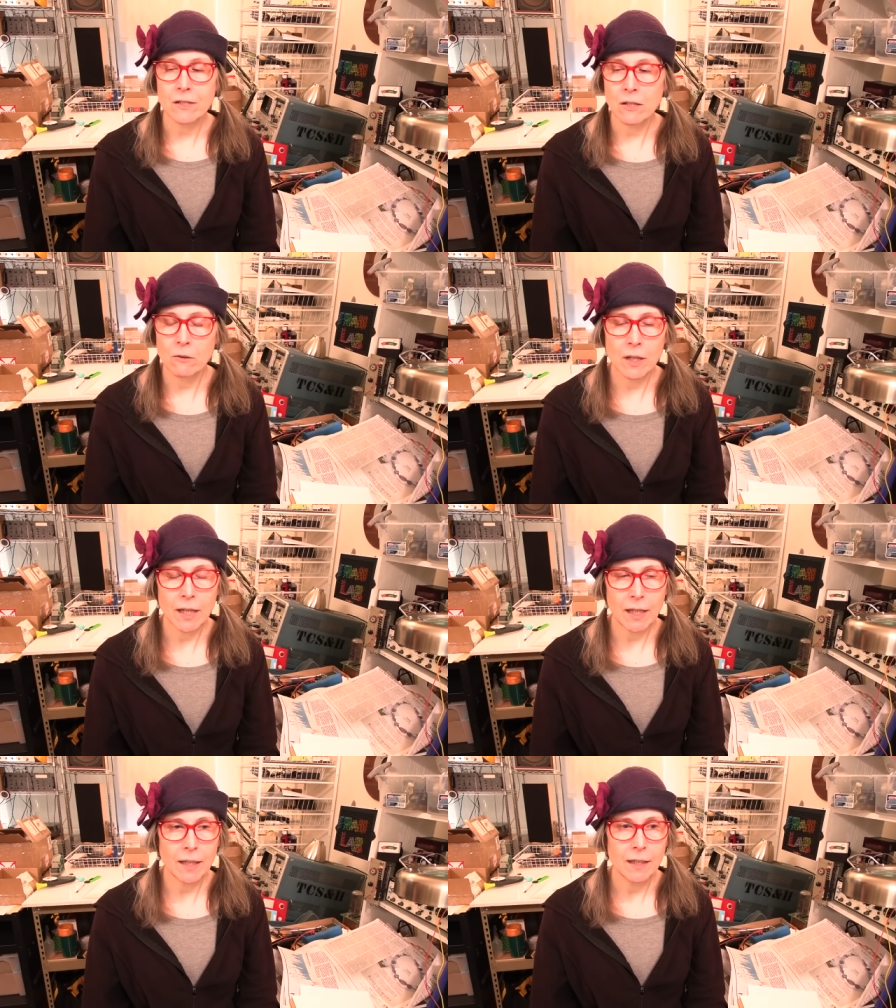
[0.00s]
So
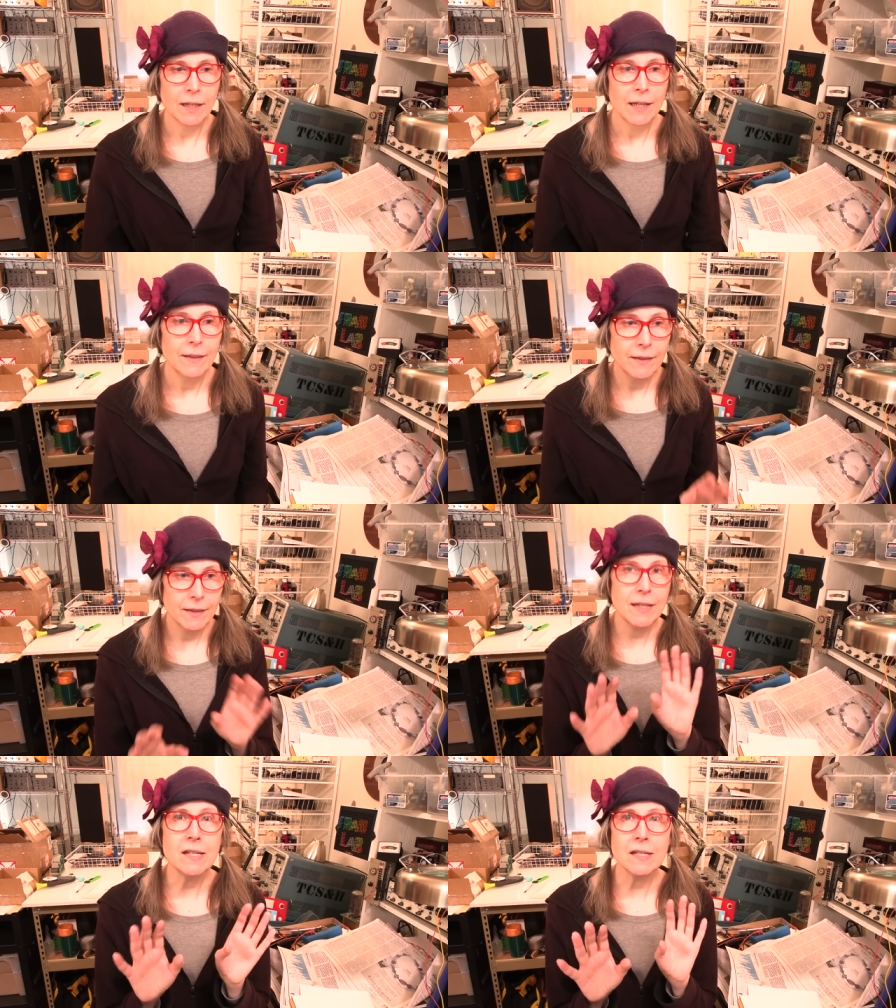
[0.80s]

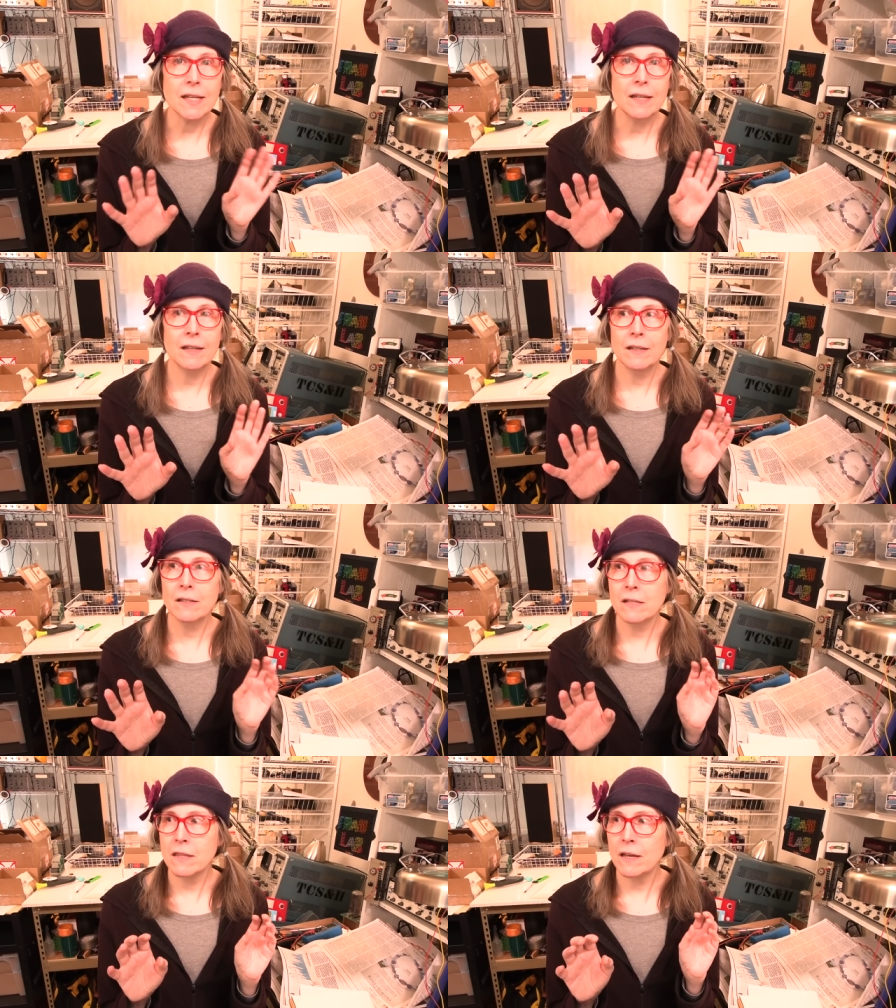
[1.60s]
this
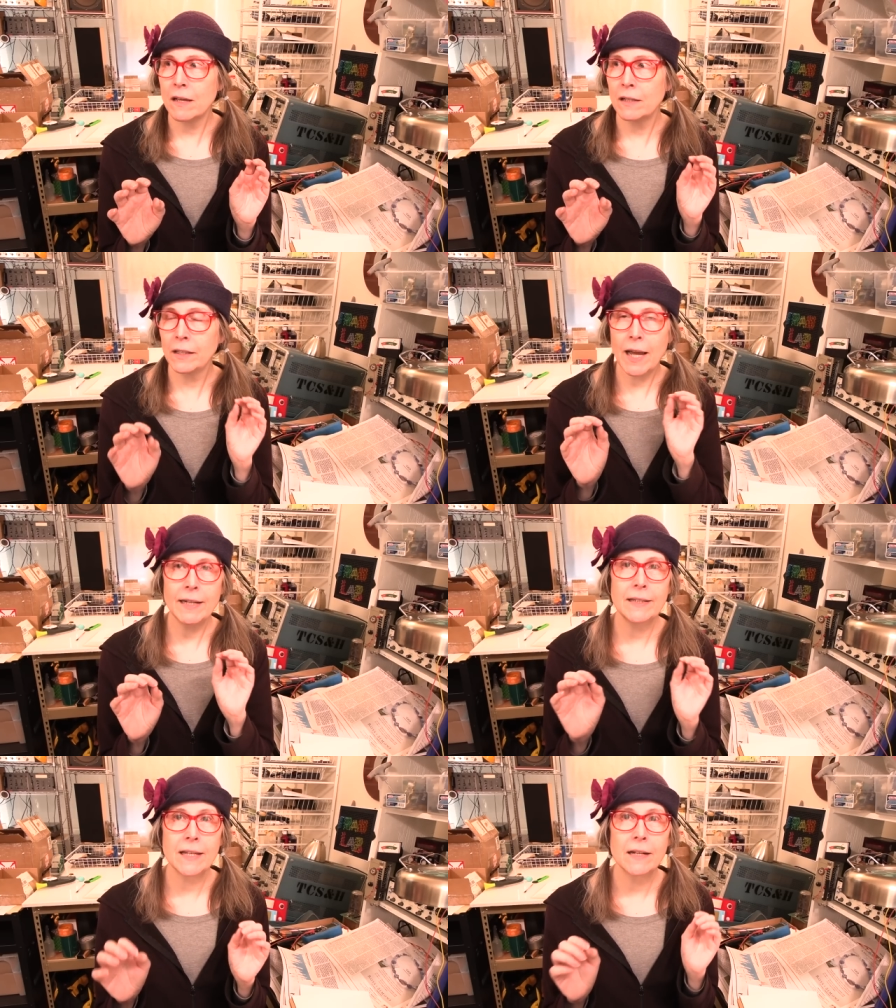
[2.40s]
is the light
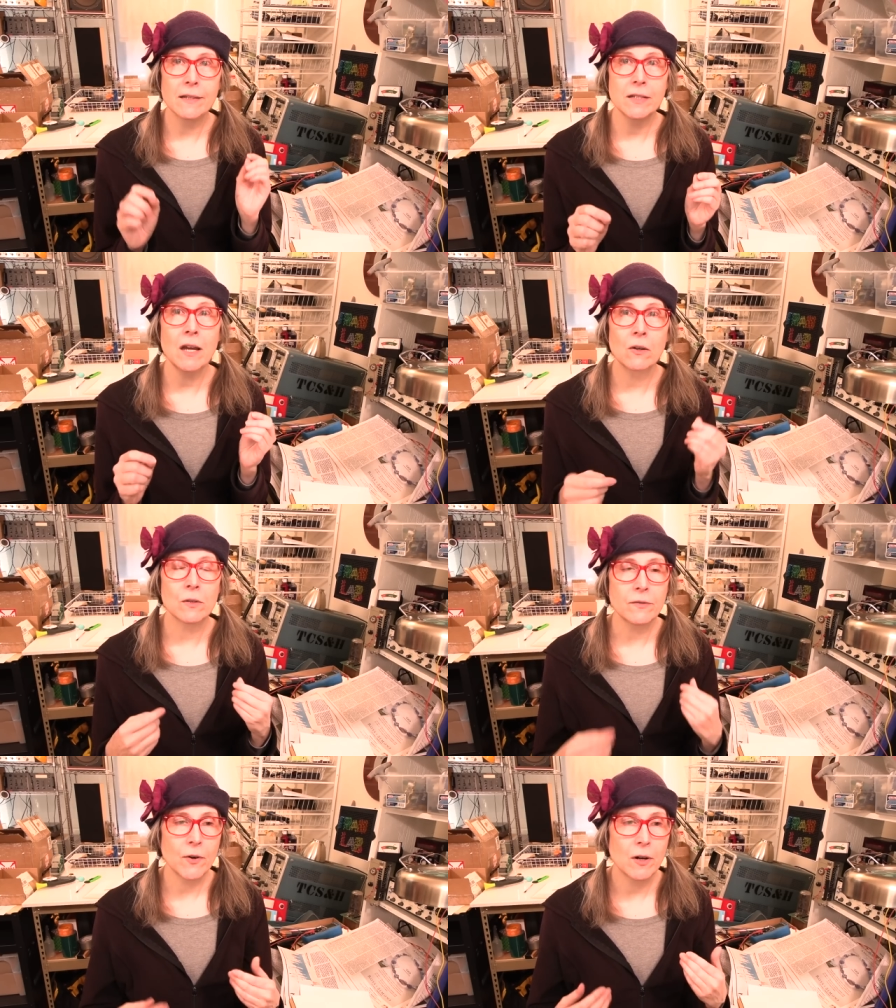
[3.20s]
at the end of the tunnel
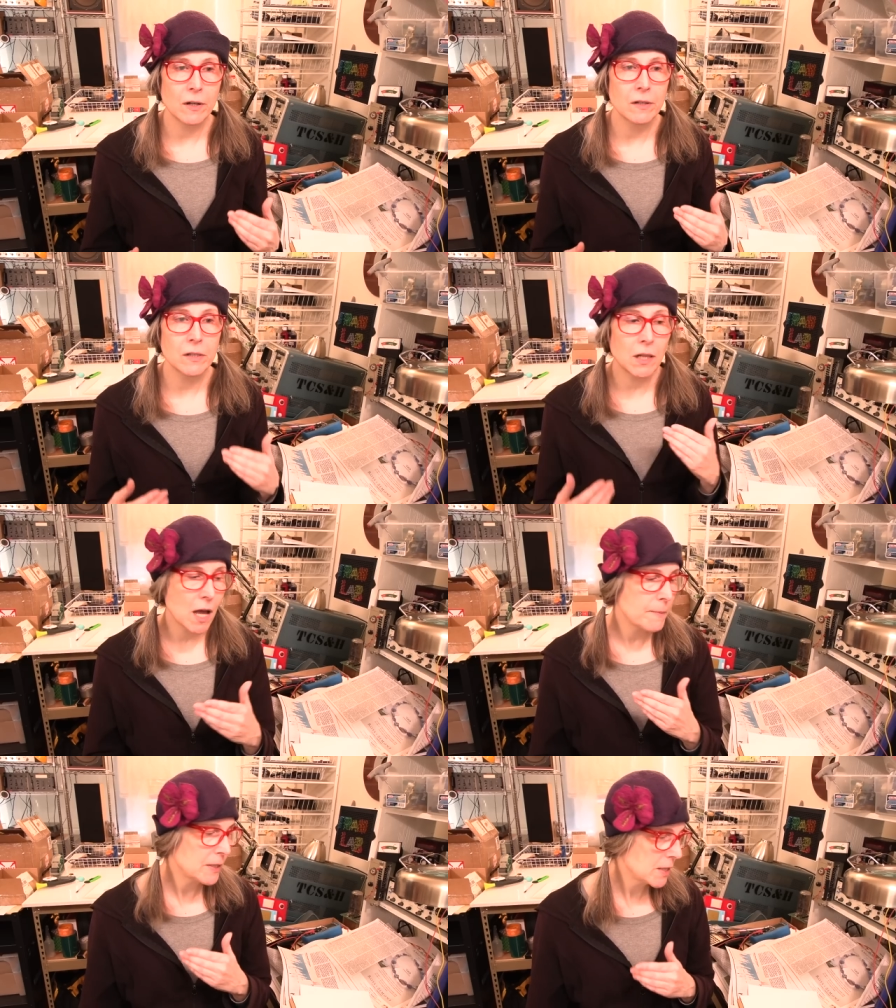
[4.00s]
as far as climate